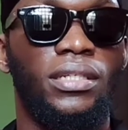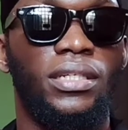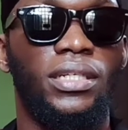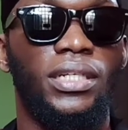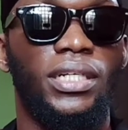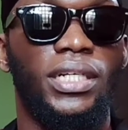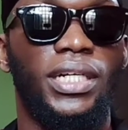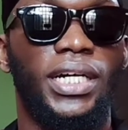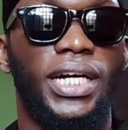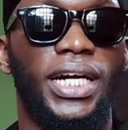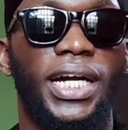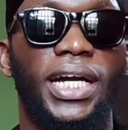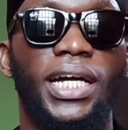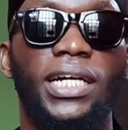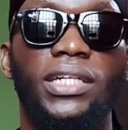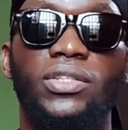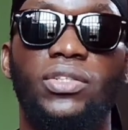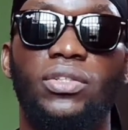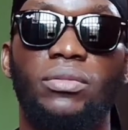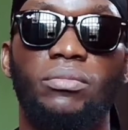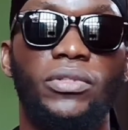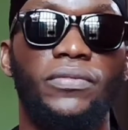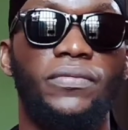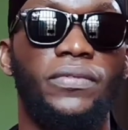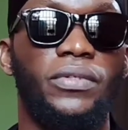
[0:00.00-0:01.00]
I had to
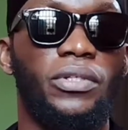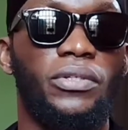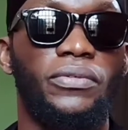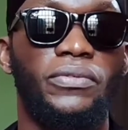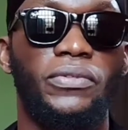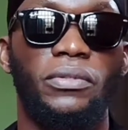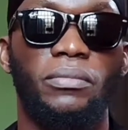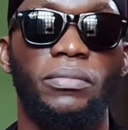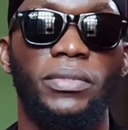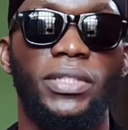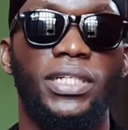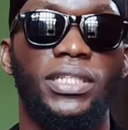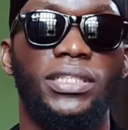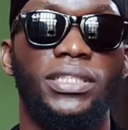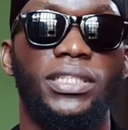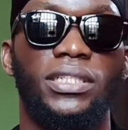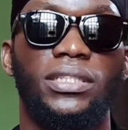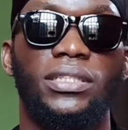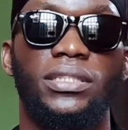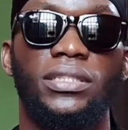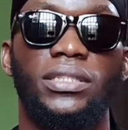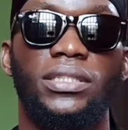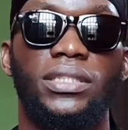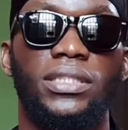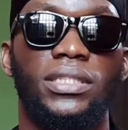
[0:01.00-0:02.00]
move away from that
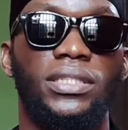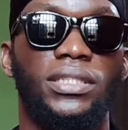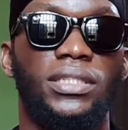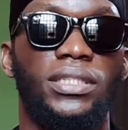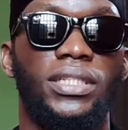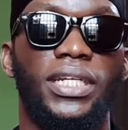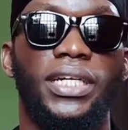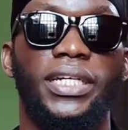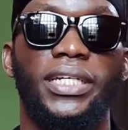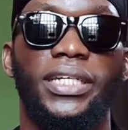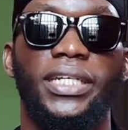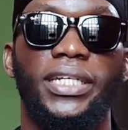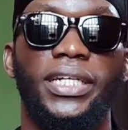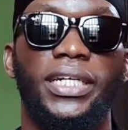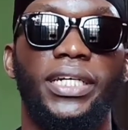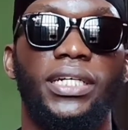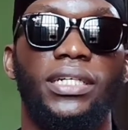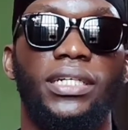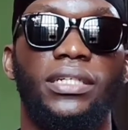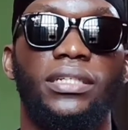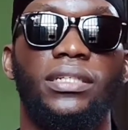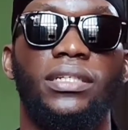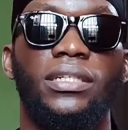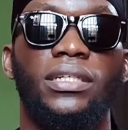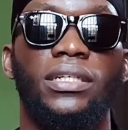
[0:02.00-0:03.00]
and see like
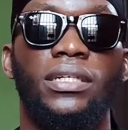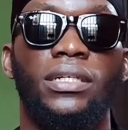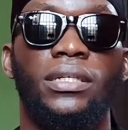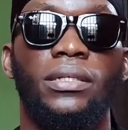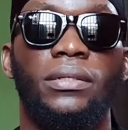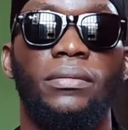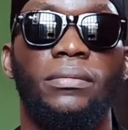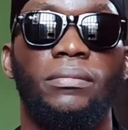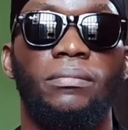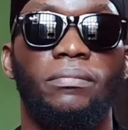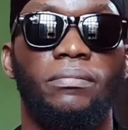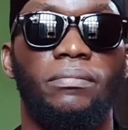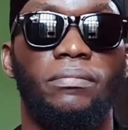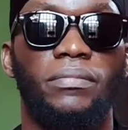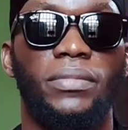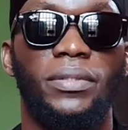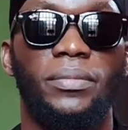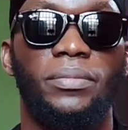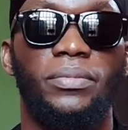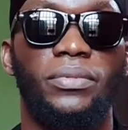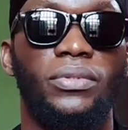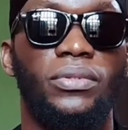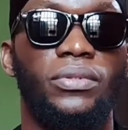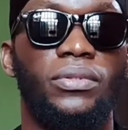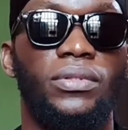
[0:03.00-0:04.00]

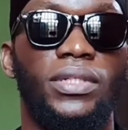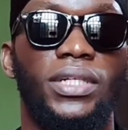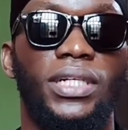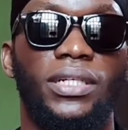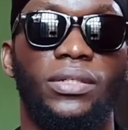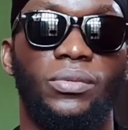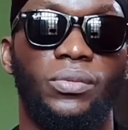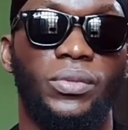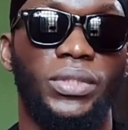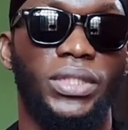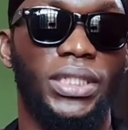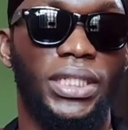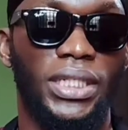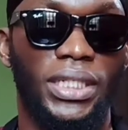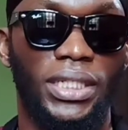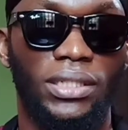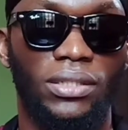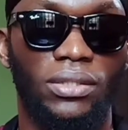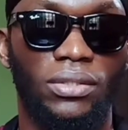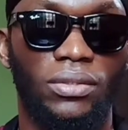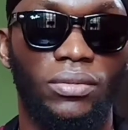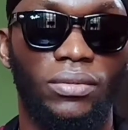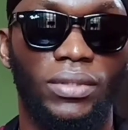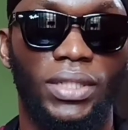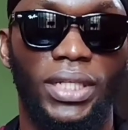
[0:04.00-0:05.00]
people are
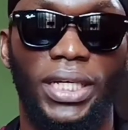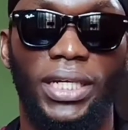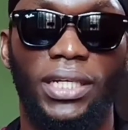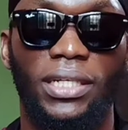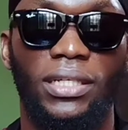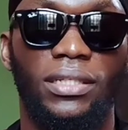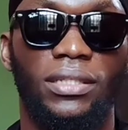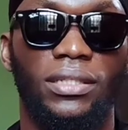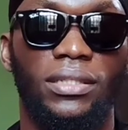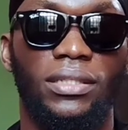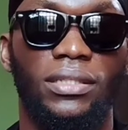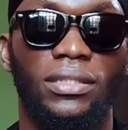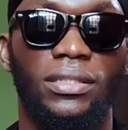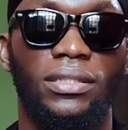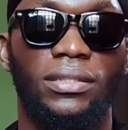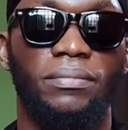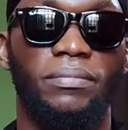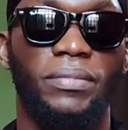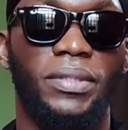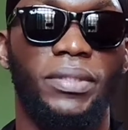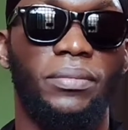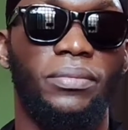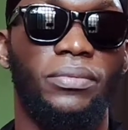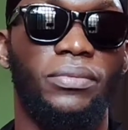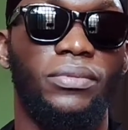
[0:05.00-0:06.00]
wicked, or like
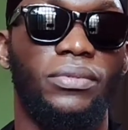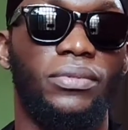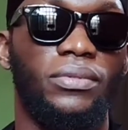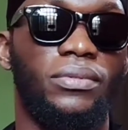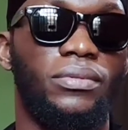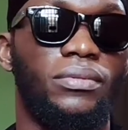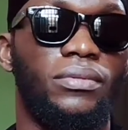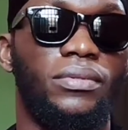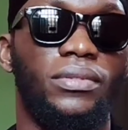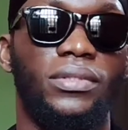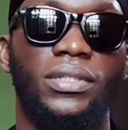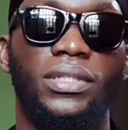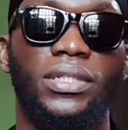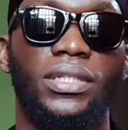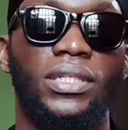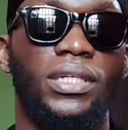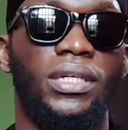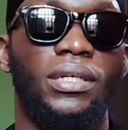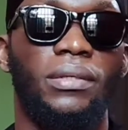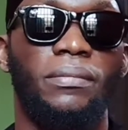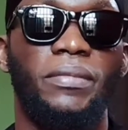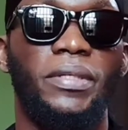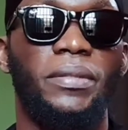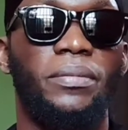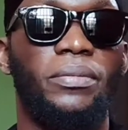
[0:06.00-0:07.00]
people
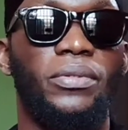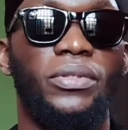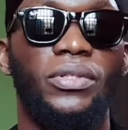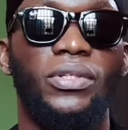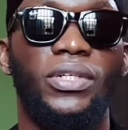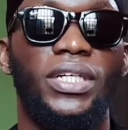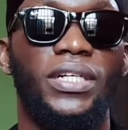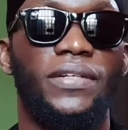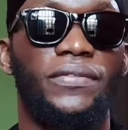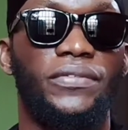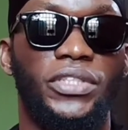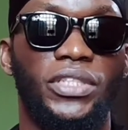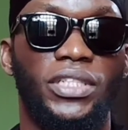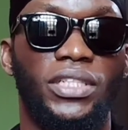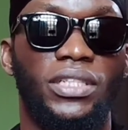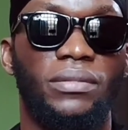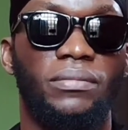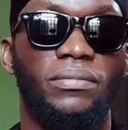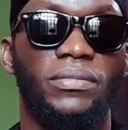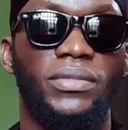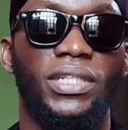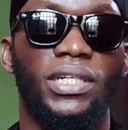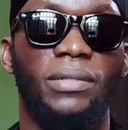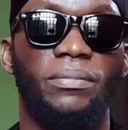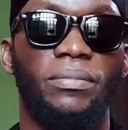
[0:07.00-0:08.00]
don't have
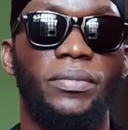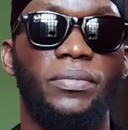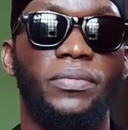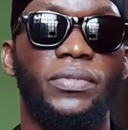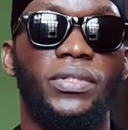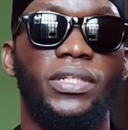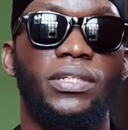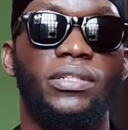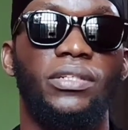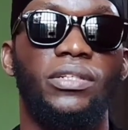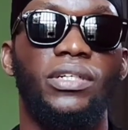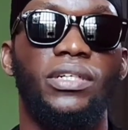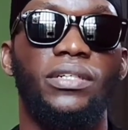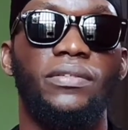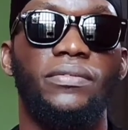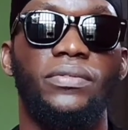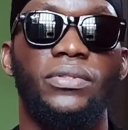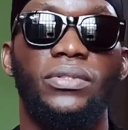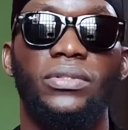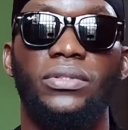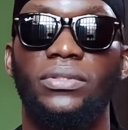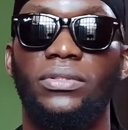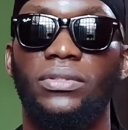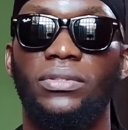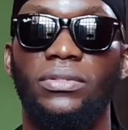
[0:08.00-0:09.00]
shame, there are people that don't have
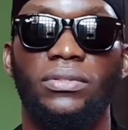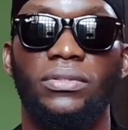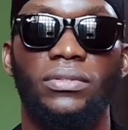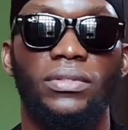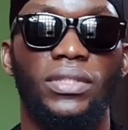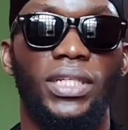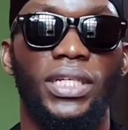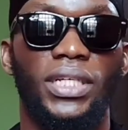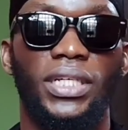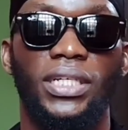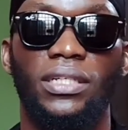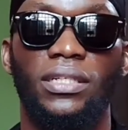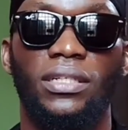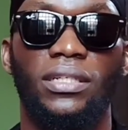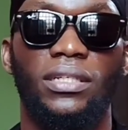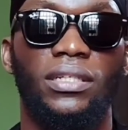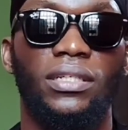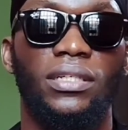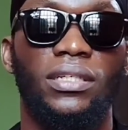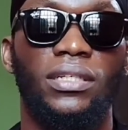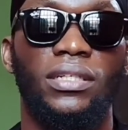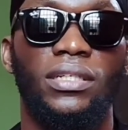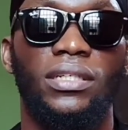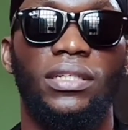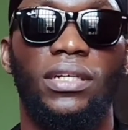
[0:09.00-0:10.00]
honor, like,
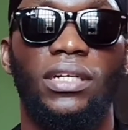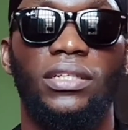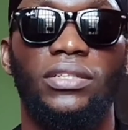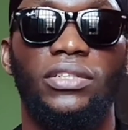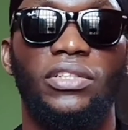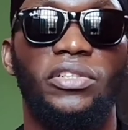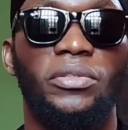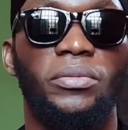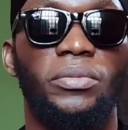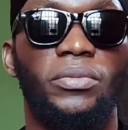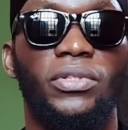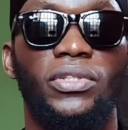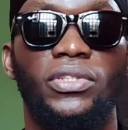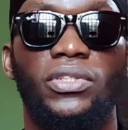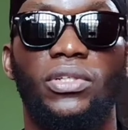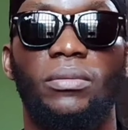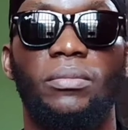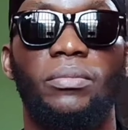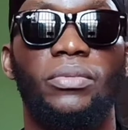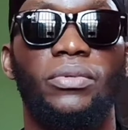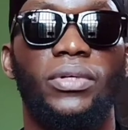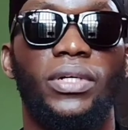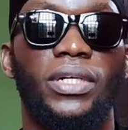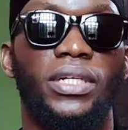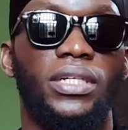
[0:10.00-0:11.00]
and just because some
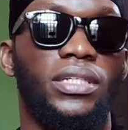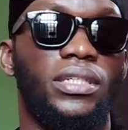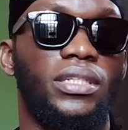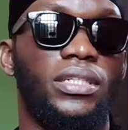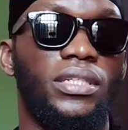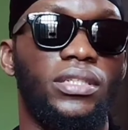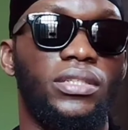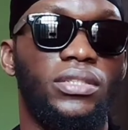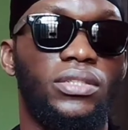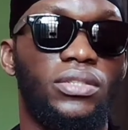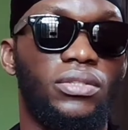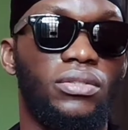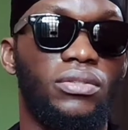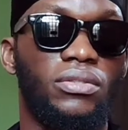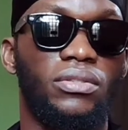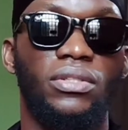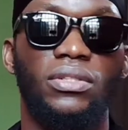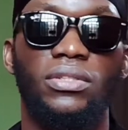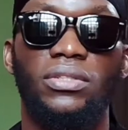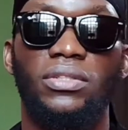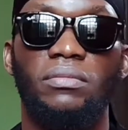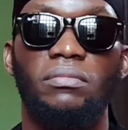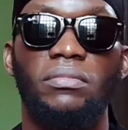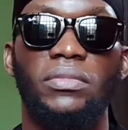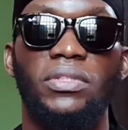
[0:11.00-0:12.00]
people are against you
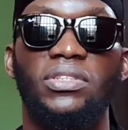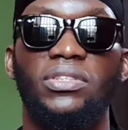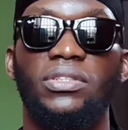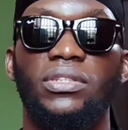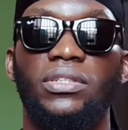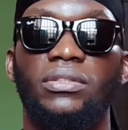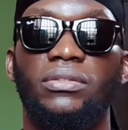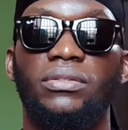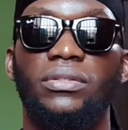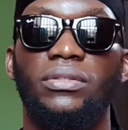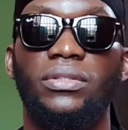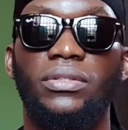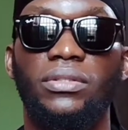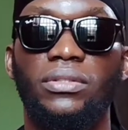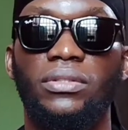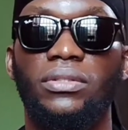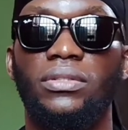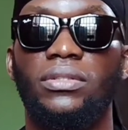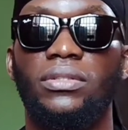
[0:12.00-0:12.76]
doesn't mean you're wrong,